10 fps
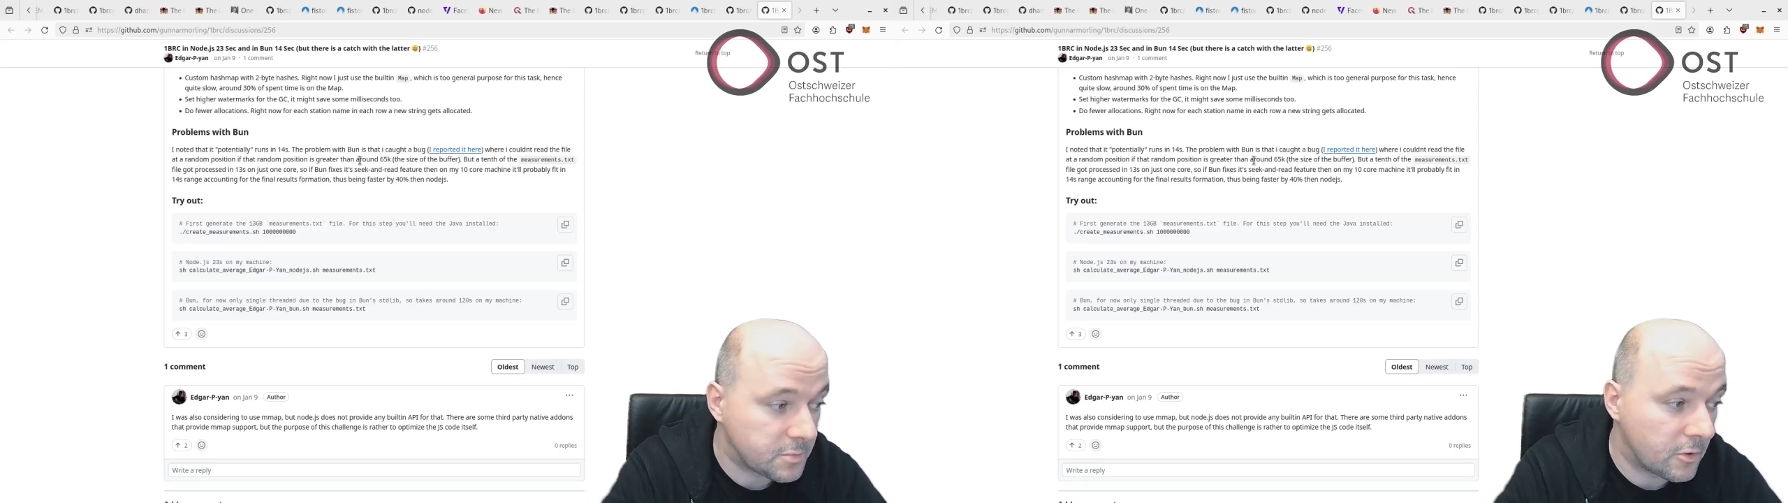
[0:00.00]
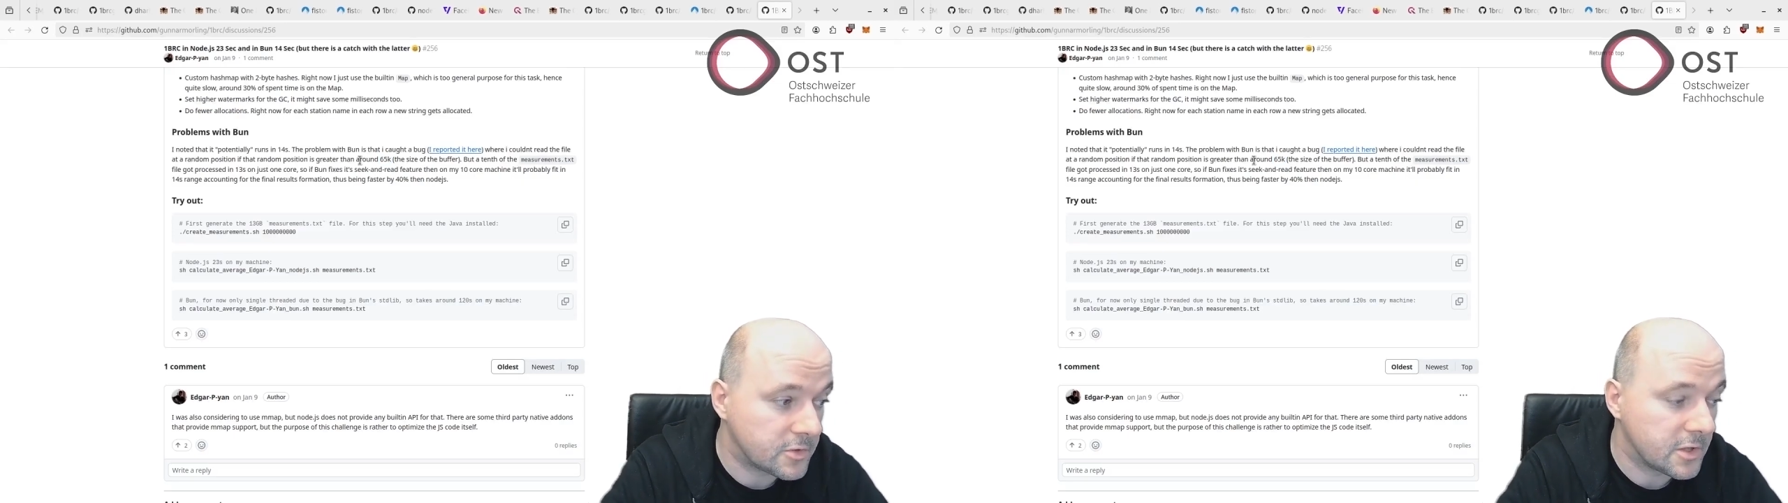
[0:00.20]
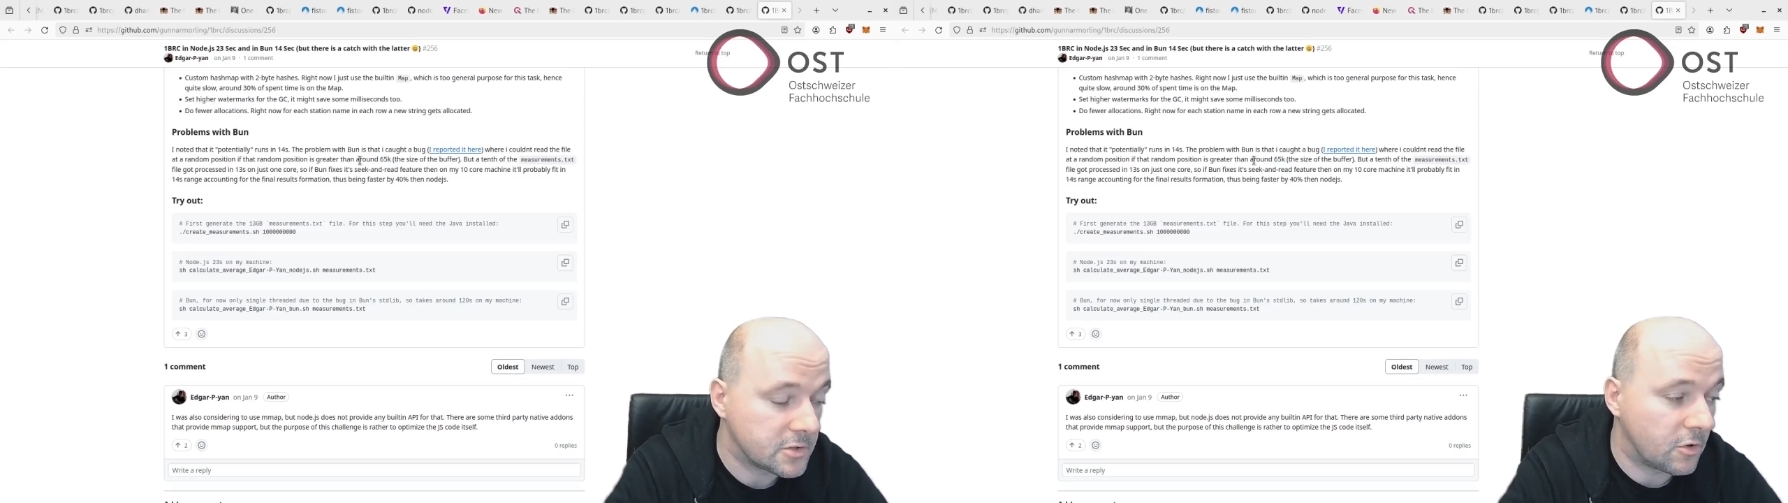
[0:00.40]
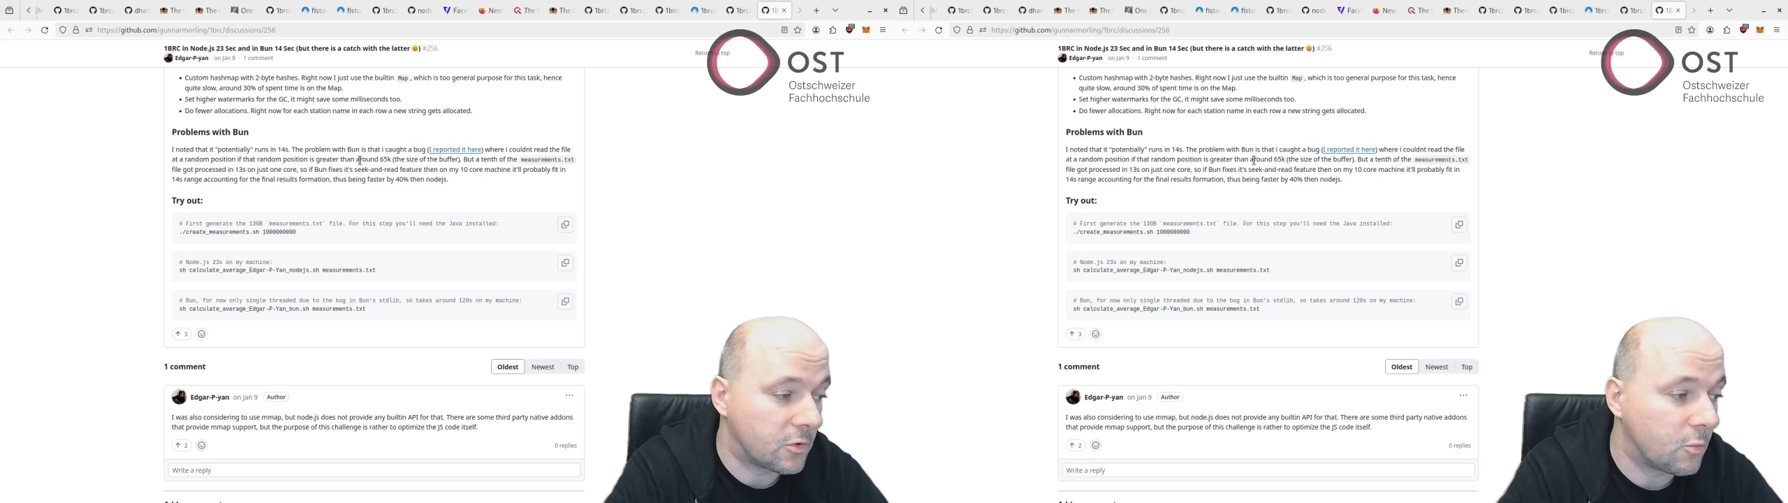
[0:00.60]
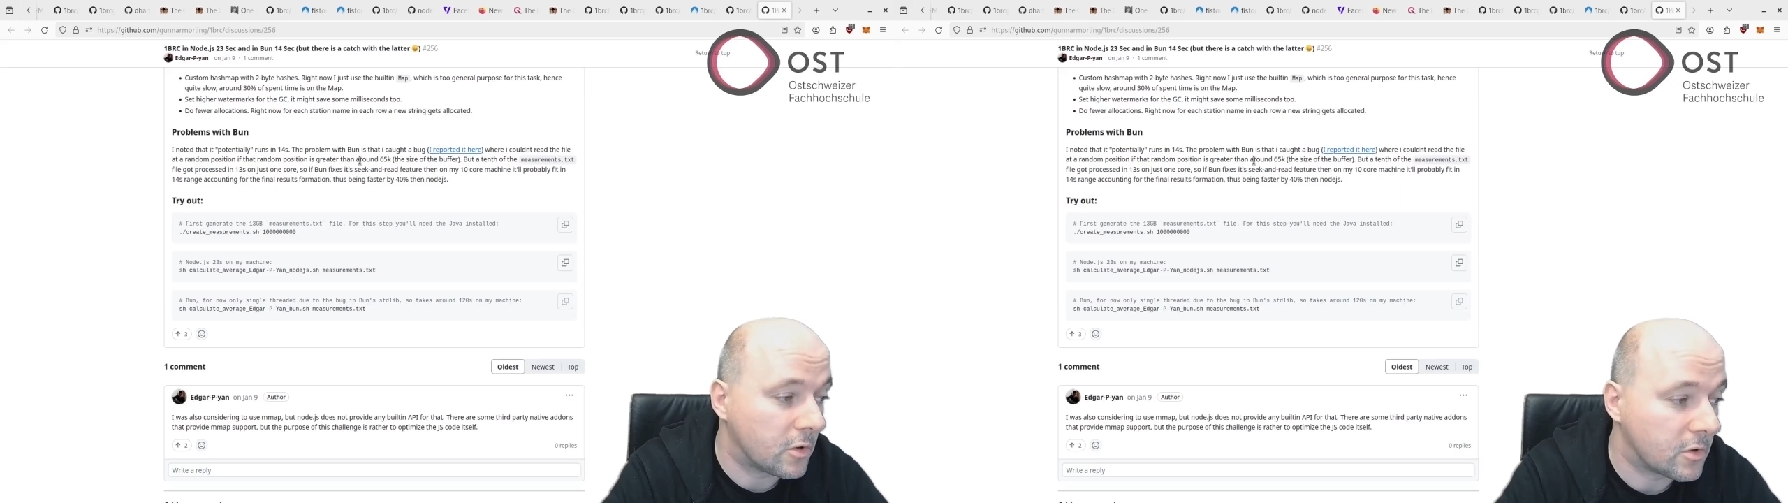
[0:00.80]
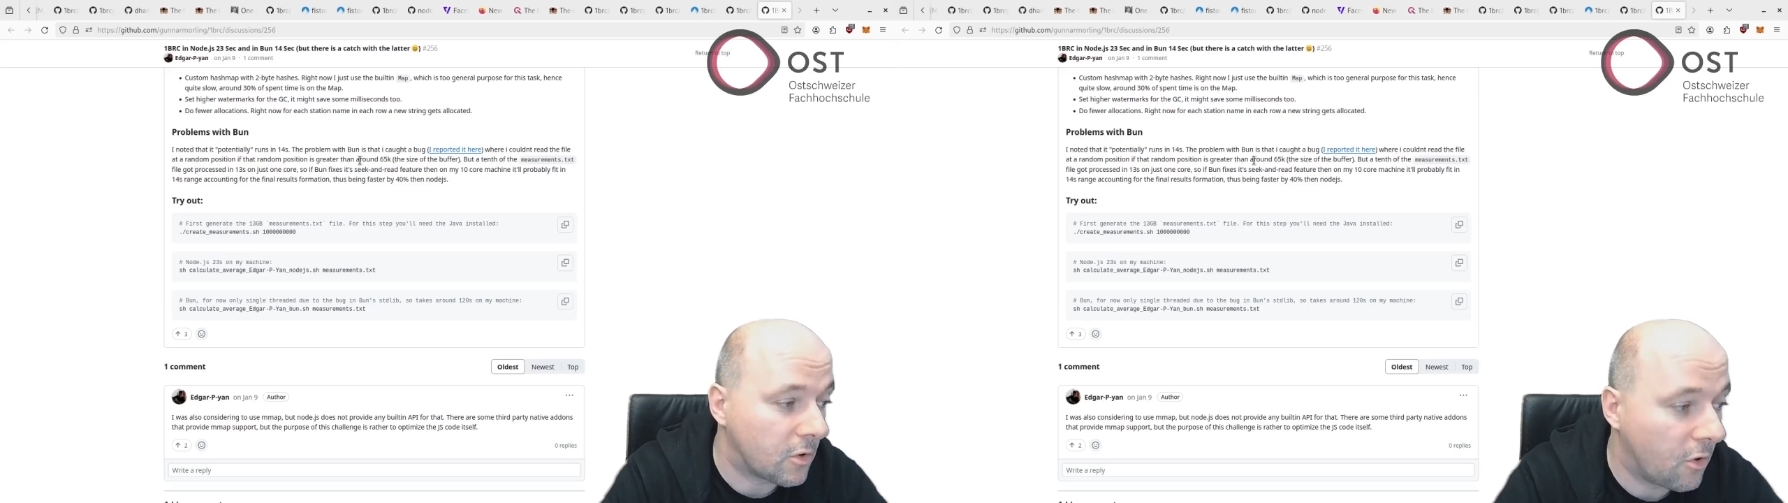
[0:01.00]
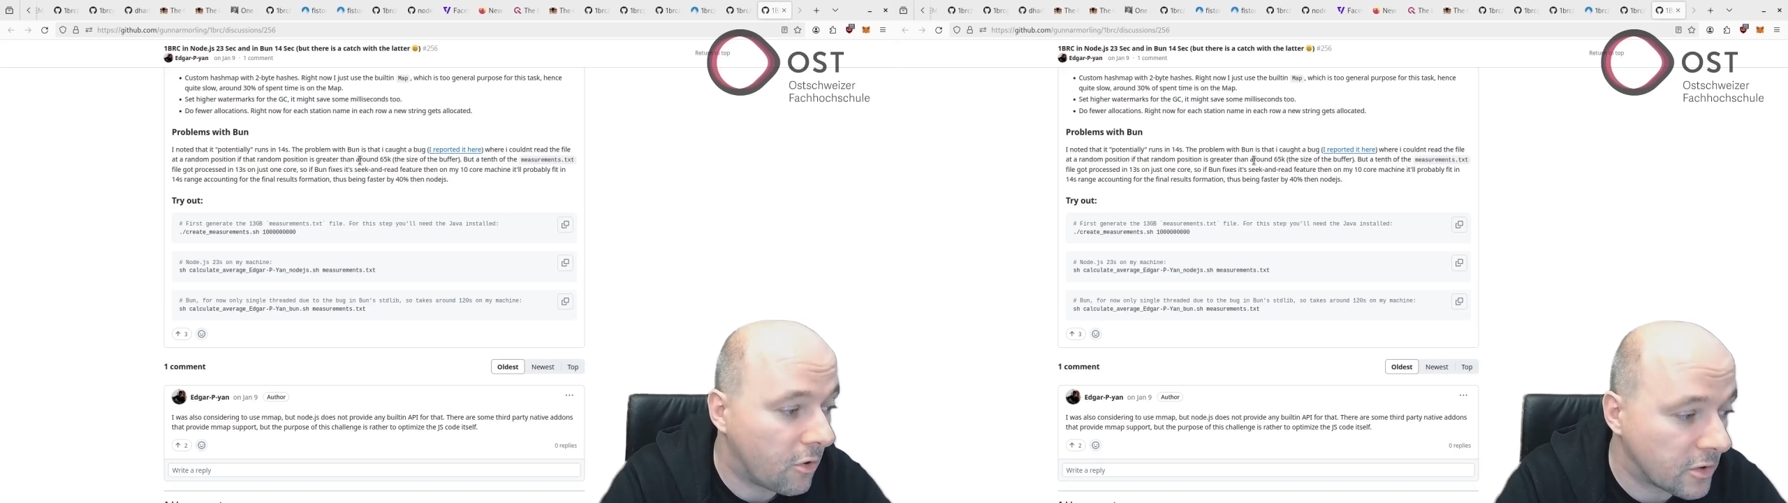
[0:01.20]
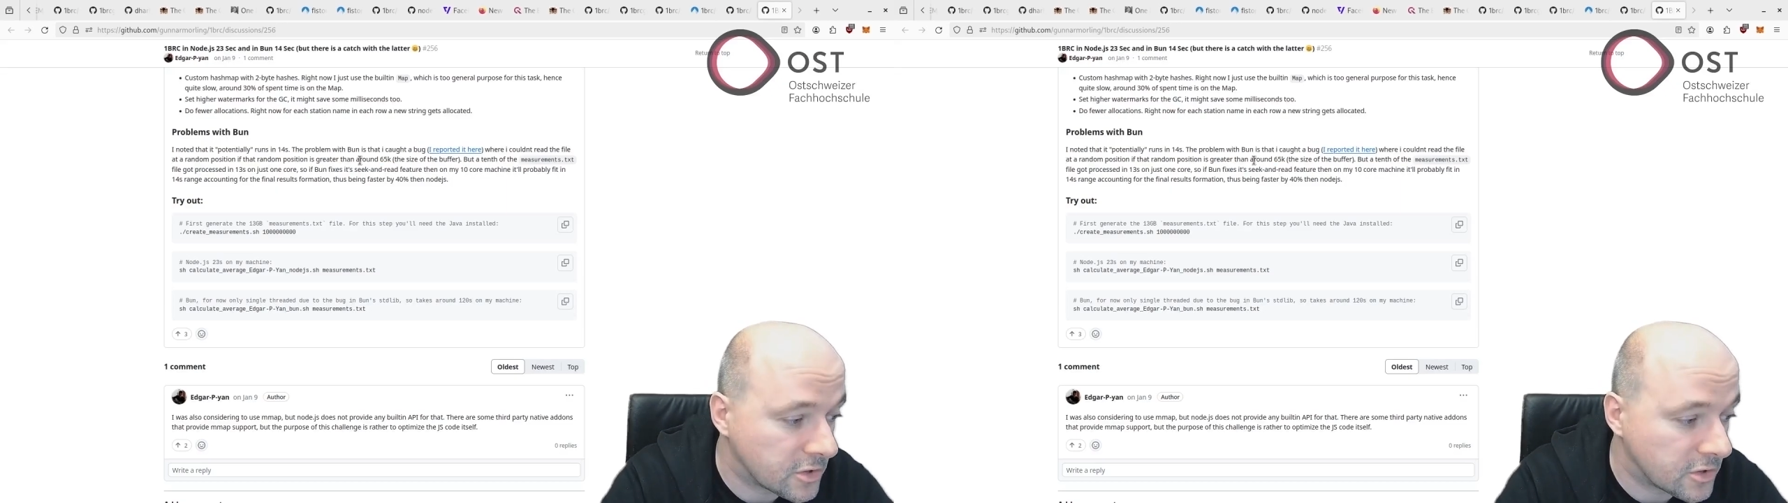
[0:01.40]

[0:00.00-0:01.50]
processed on one core